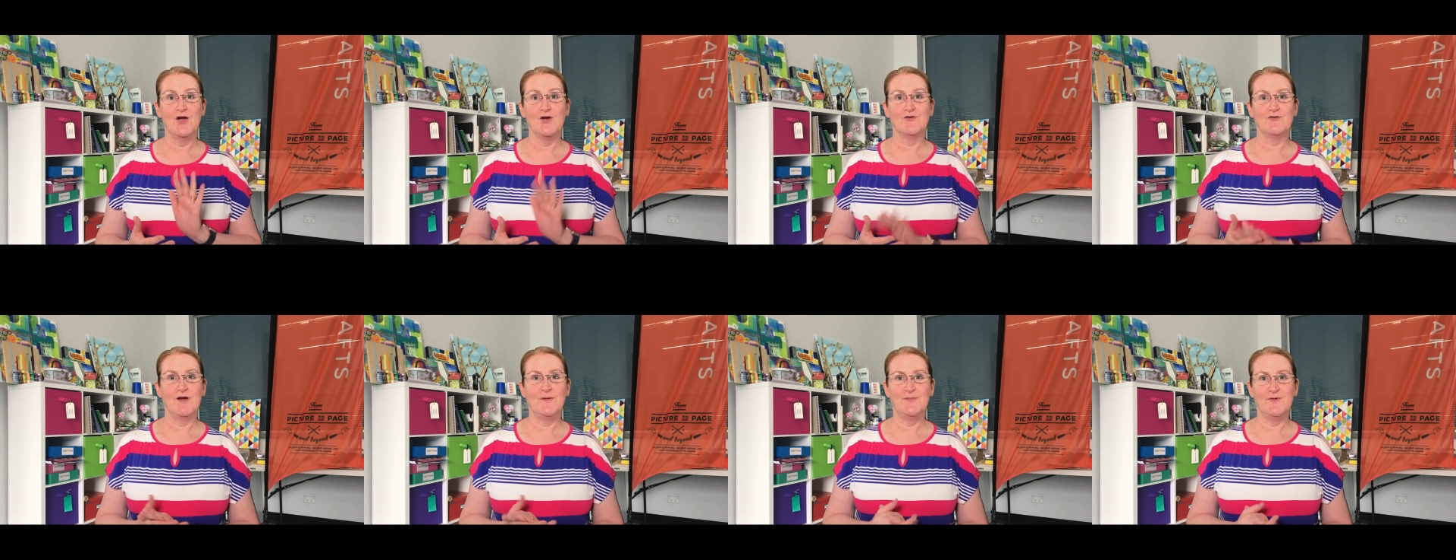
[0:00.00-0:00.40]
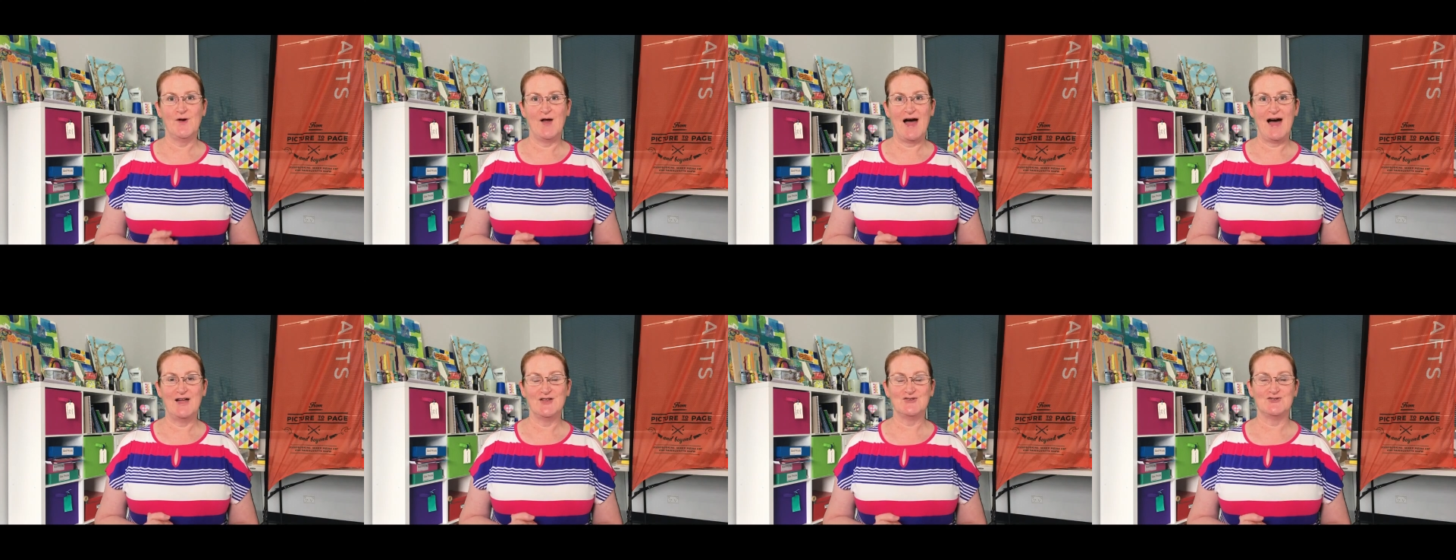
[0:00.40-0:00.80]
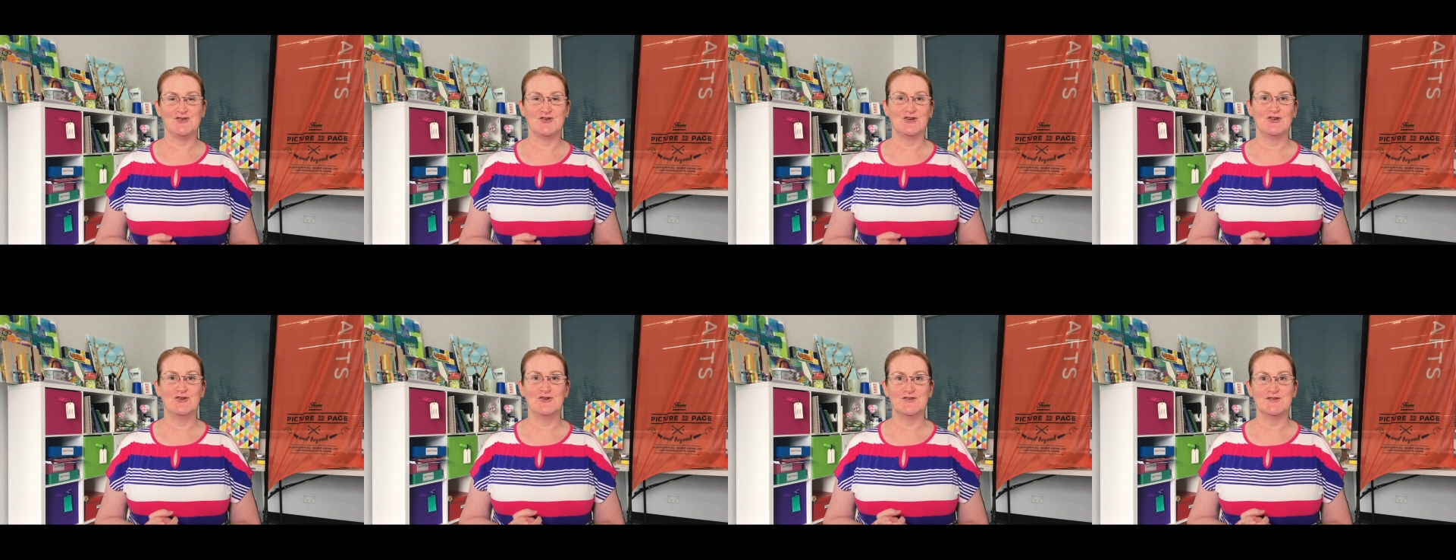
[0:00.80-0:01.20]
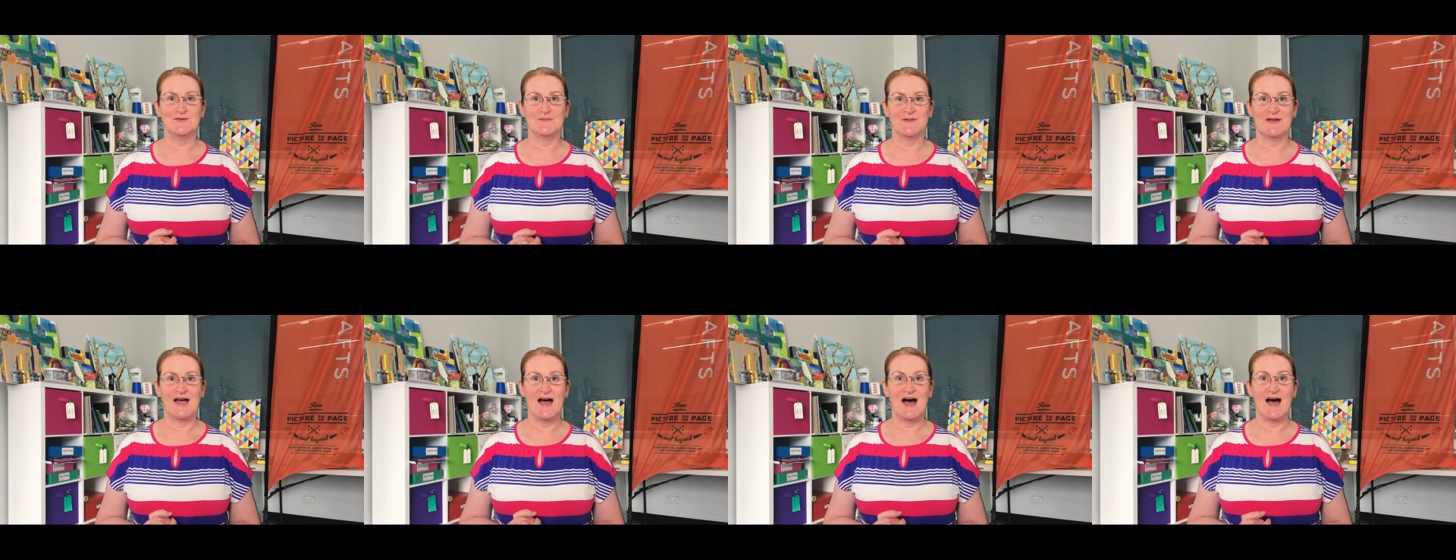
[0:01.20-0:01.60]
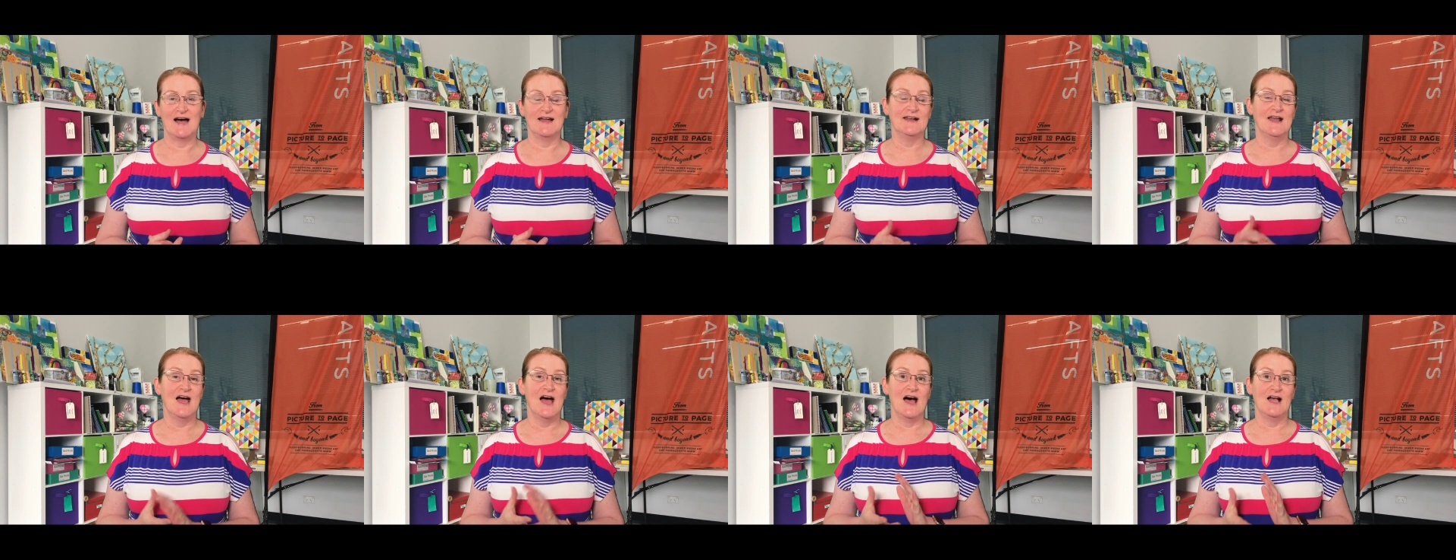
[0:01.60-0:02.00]
grab your art journal or some
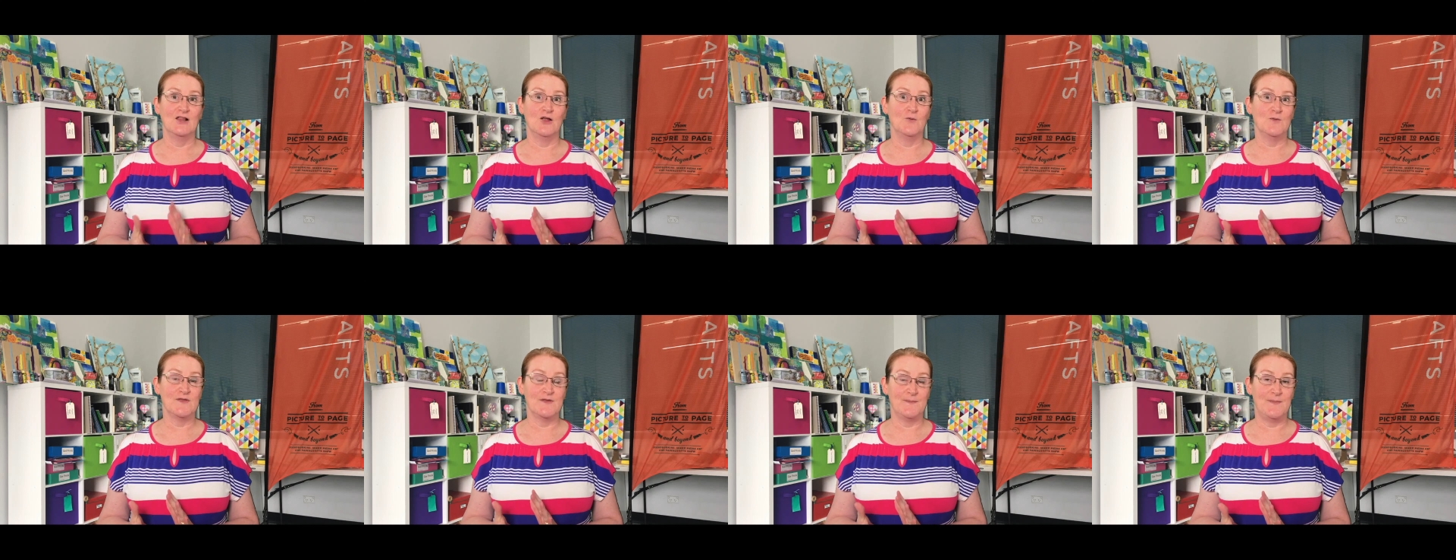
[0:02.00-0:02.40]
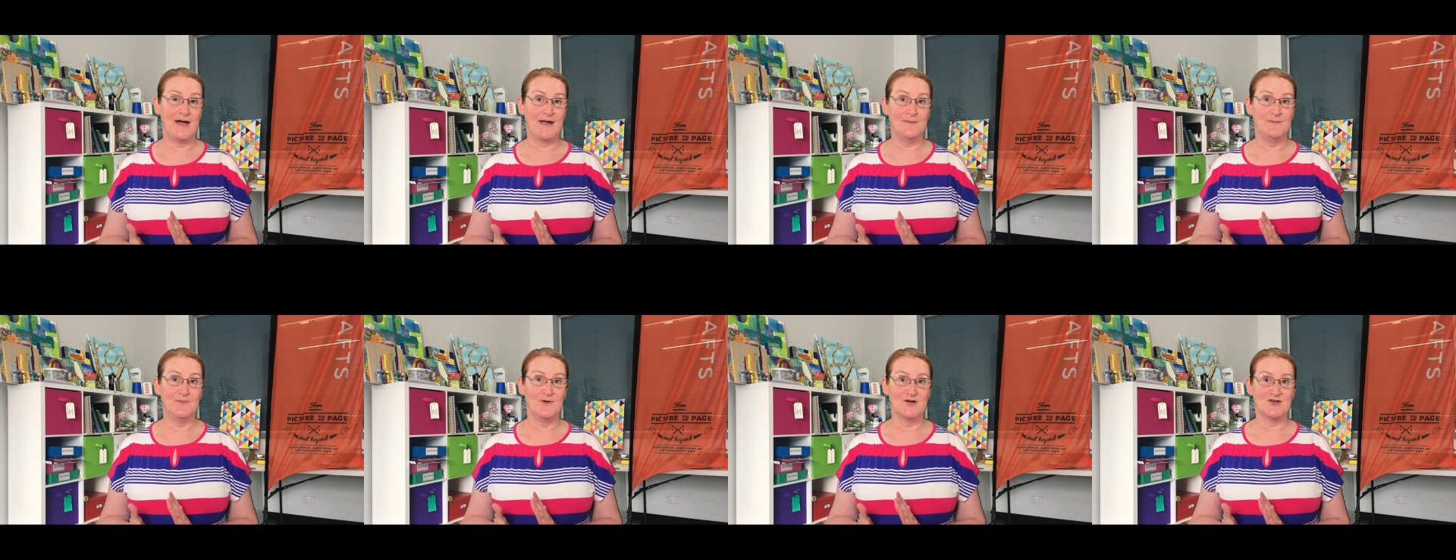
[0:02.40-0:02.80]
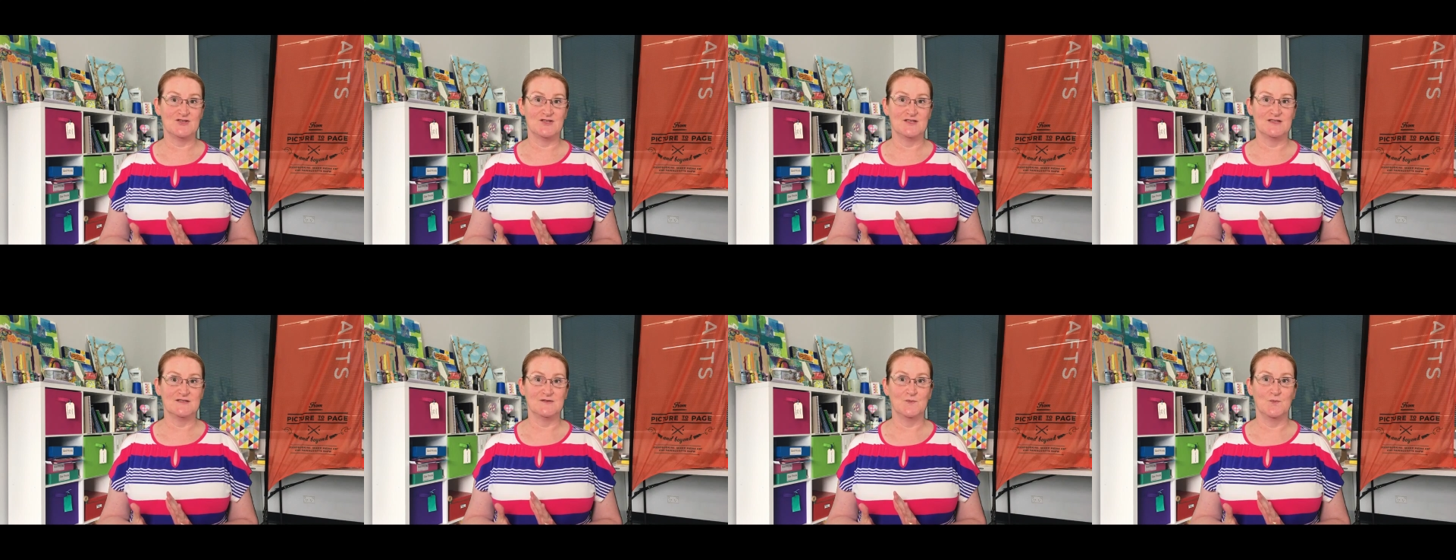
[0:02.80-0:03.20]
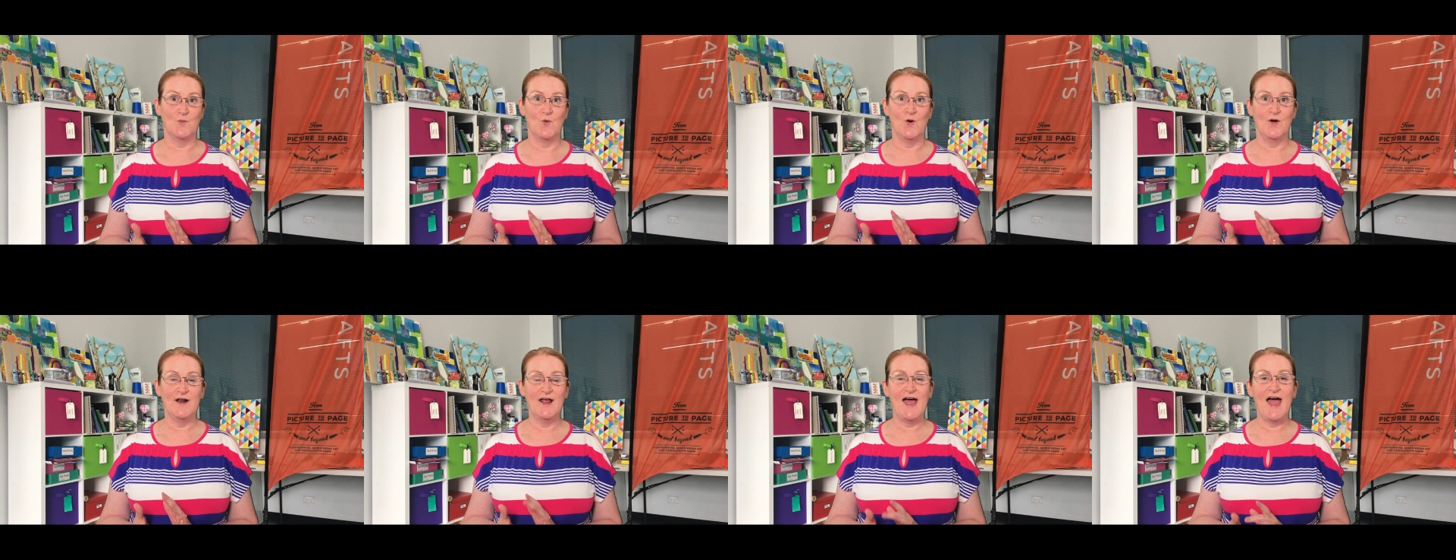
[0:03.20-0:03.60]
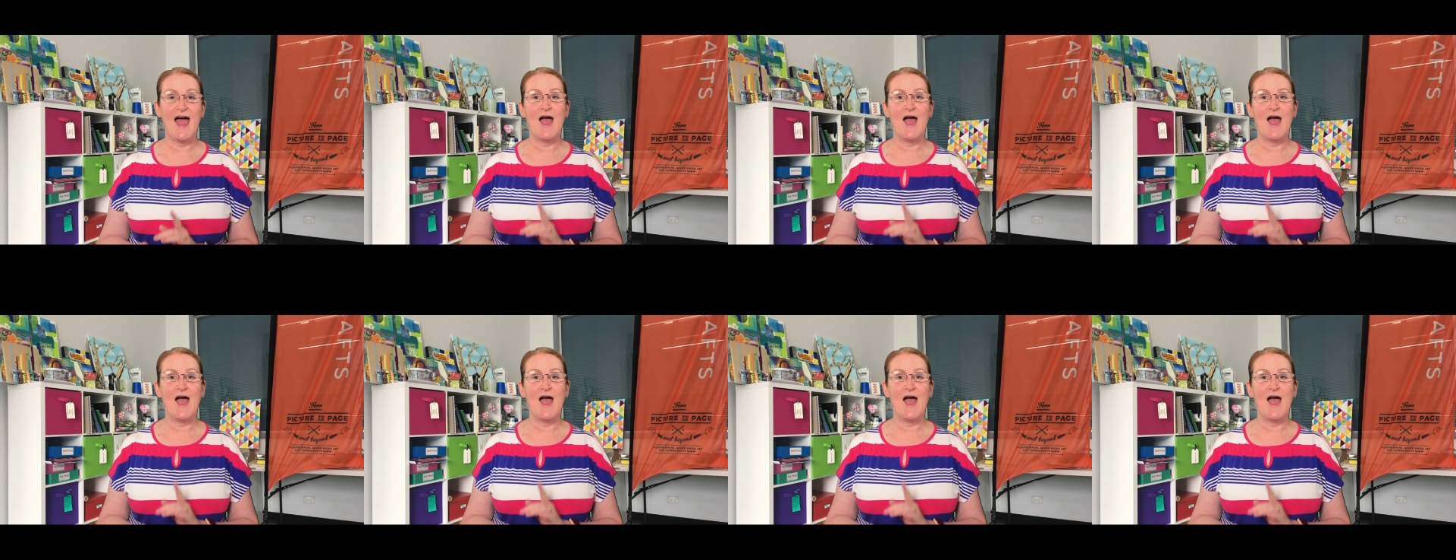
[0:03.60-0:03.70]
card along with a paintbrush and some water,